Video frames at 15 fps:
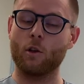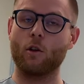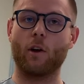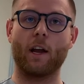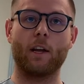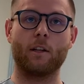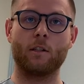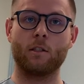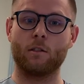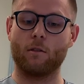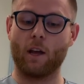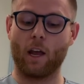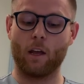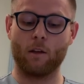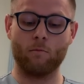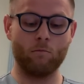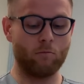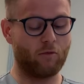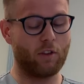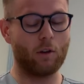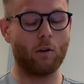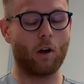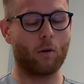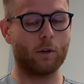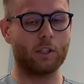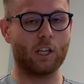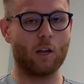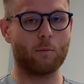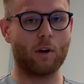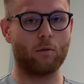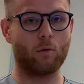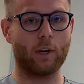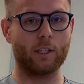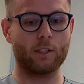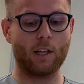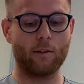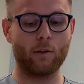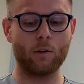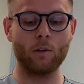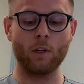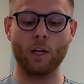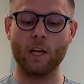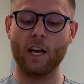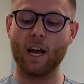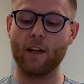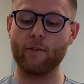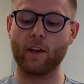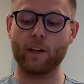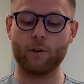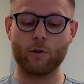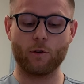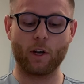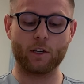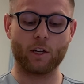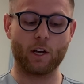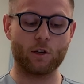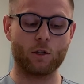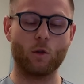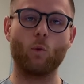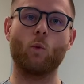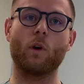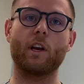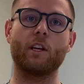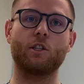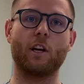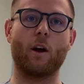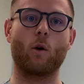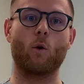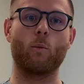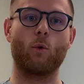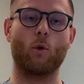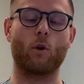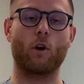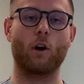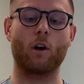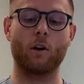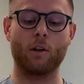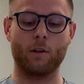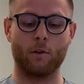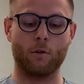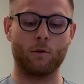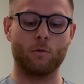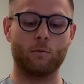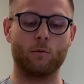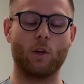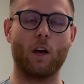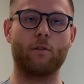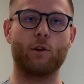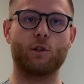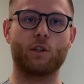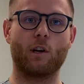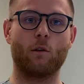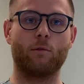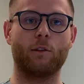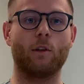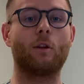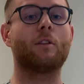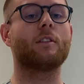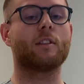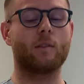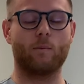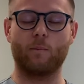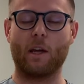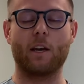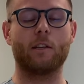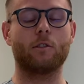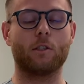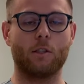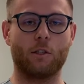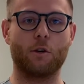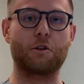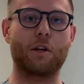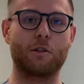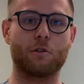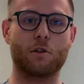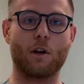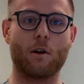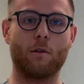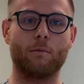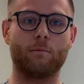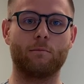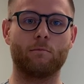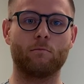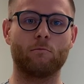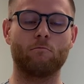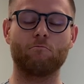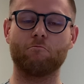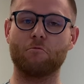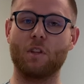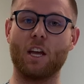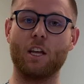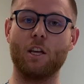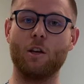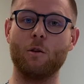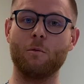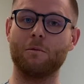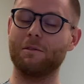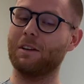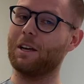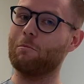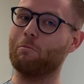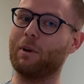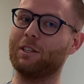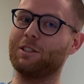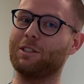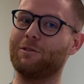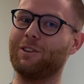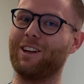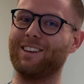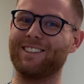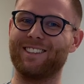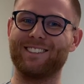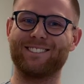your hands and field always stay above waist level, and that you do not touch the 1-inch outer border of your sterile field that is considered unsterile. Thank you, and best of luck.